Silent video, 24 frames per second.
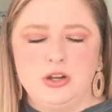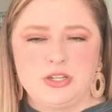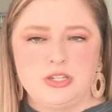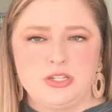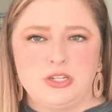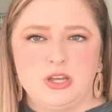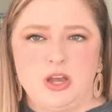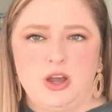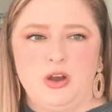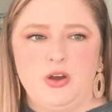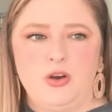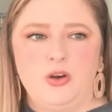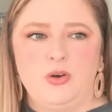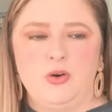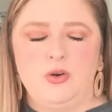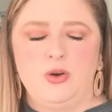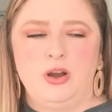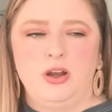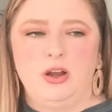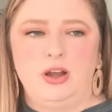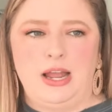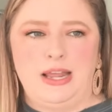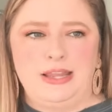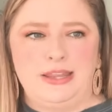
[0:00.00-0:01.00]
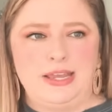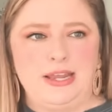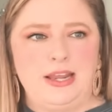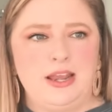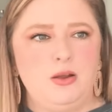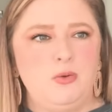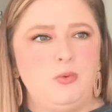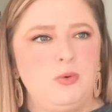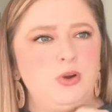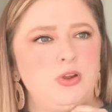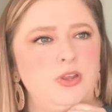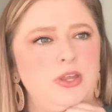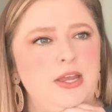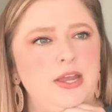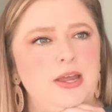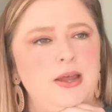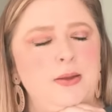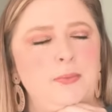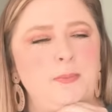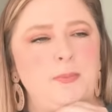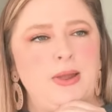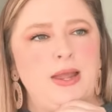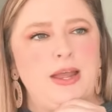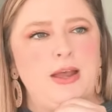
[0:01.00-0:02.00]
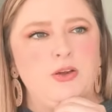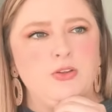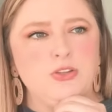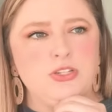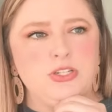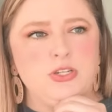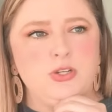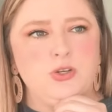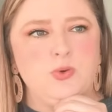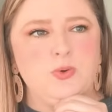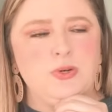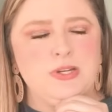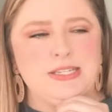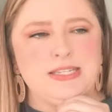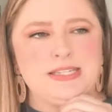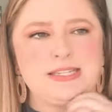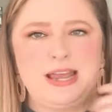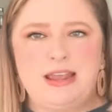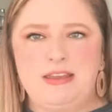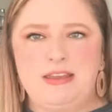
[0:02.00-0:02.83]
So I think I wore them out to a site